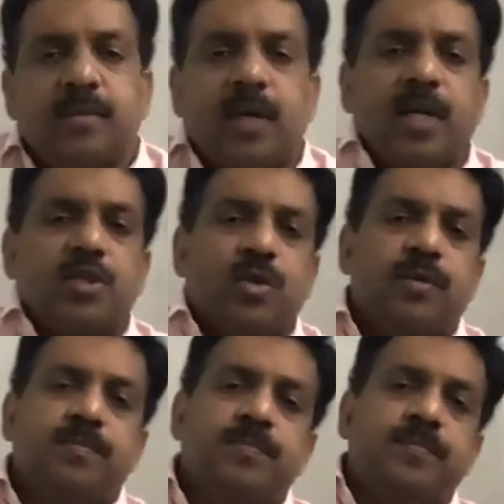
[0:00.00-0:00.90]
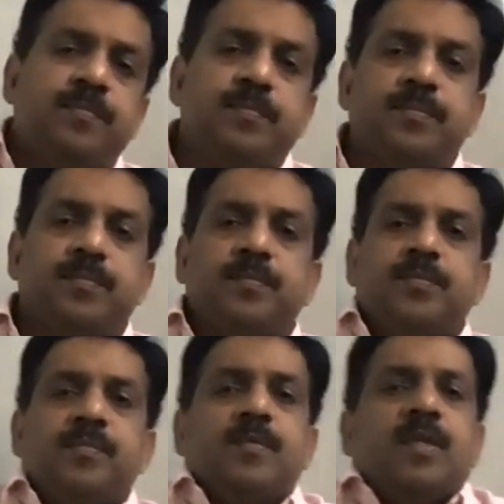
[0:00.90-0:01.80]
can easily keep them overnight,
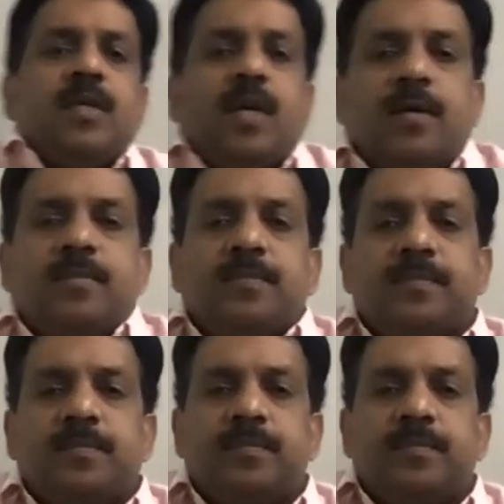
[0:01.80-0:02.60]
you know, and you can